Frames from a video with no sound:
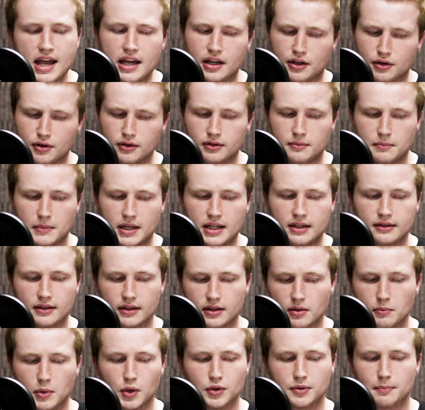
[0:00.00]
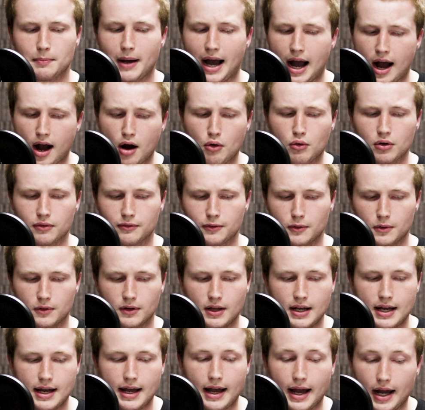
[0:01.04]
it could mean that the most
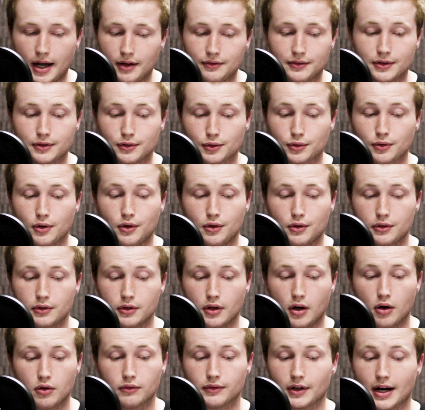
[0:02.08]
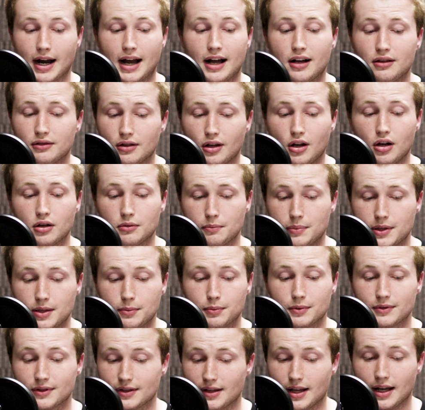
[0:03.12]
powerful have control over how long
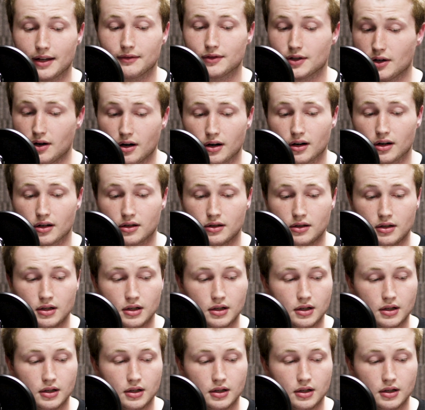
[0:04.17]
people's lives are,